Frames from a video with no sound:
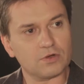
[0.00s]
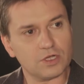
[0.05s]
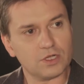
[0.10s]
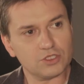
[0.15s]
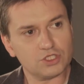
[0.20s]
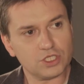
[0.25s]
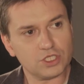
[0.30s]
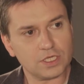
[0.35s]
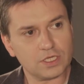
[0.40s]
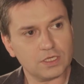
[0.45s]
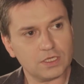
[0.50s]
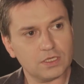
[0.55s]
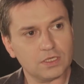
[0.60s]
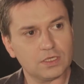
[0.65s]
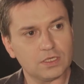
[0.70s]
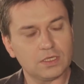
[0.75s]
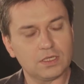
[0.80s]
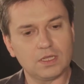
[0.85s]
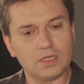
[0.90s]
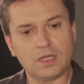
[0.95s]
crunching,
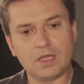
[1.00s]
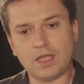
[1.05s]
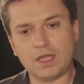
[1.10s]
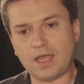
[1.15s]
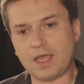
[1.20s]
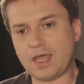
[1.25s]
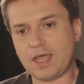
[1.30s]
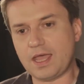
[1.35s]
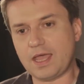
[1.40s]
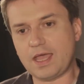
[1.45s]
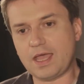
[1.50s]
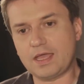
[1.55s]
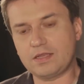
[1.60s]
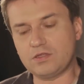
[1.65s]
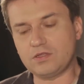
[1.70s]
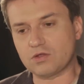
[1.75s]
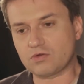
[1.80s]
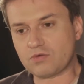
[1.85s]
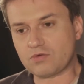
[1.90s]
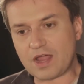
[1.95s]

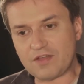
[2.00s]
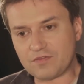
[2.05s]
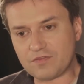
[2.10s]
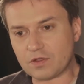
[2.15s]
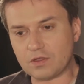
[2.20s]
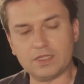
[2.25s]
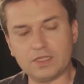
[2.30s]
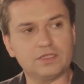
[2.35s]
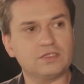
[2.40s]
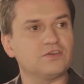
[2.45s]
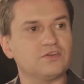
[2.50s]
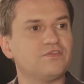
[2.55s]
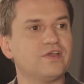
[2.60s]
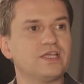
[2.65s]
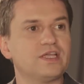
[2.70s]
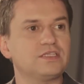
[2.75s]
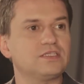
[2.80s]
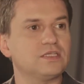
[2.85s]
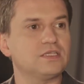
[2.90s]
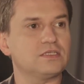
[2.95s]
and graphical
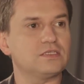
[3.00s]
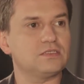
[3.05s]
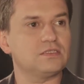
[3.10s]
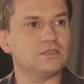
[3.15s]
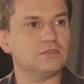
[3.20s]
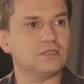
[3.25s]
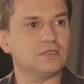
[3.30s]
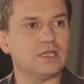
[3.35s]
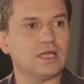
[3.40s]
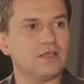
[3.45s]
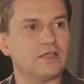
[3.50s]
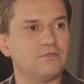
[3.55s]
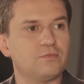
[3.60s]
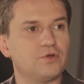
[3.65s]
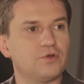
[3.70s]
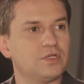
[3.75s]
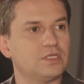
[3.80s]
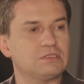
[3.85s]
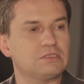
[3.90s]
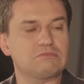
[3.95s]
interfaces. The
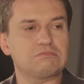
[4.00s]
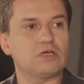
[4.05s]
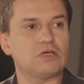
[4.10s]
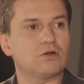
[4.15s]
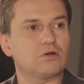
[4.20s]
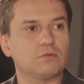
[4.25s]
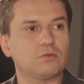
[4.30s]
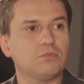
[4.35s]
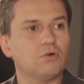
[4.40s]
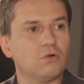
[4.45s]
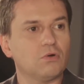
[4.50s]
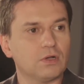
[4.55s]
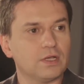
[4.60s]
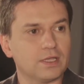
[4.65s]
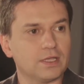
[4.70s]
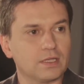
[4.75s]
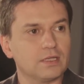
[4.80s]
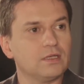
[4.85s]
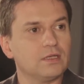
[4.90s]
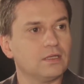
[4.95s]
libraries are
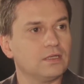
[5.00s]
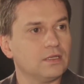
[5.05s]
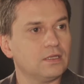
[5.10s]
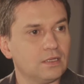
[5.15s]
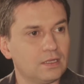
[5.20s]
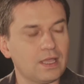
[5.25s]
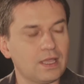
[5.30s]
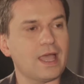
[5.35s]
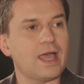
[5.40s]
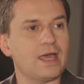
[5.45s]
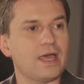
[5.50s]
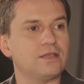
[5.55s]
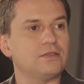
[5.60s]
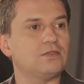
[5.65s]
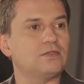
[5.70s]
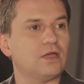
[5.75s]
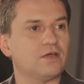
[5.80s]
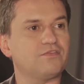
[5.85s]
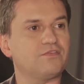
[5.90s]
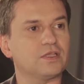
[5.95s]
appalling,
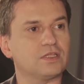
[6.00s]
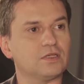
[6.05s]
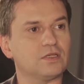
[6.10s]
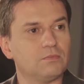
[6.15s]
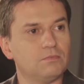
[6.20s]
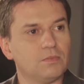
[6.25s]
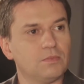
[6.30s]
and I think they're